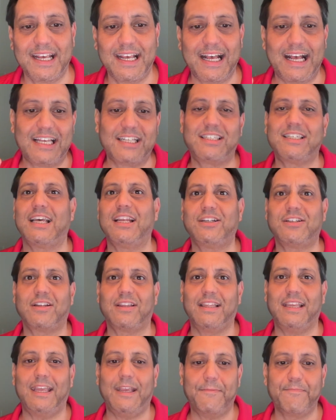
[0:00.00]

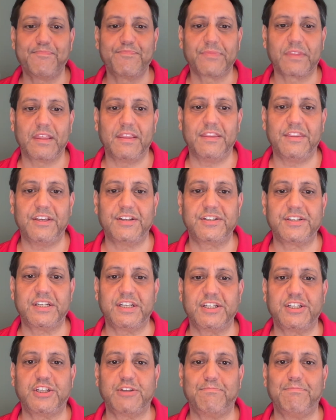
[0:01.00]
Essentially, the
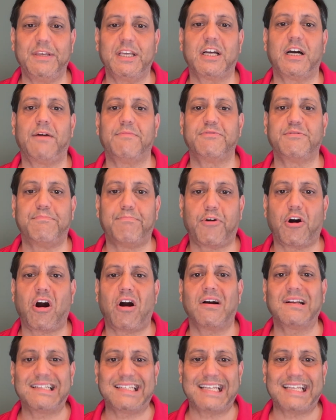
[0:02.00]
system becomes bogged